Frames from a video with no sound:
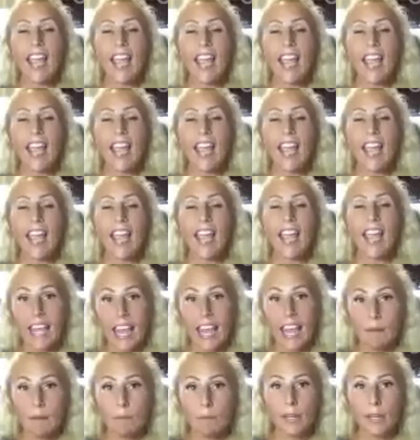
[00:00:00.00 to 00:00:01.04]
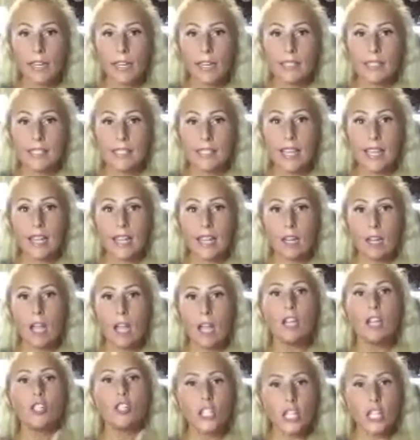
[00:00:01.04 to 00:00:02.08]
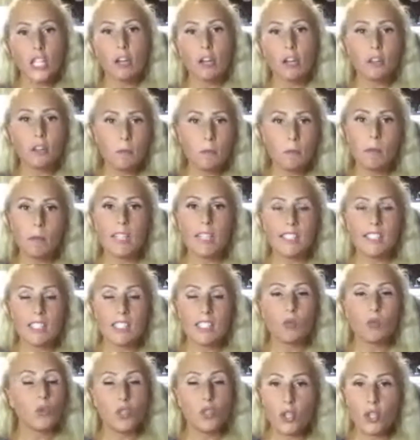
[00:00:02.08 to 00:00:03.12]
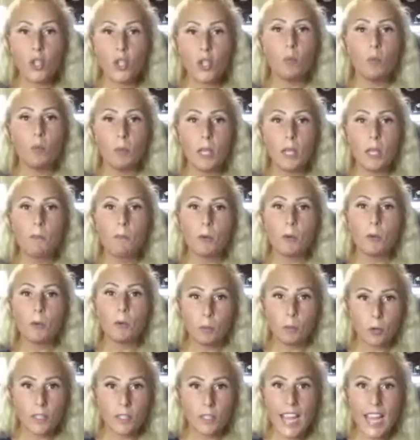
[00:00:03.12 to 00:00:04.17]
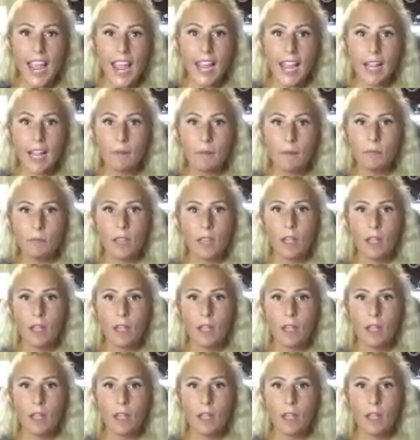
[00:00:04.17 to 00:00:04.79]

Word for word: and because the game plan said share the business with two people per day,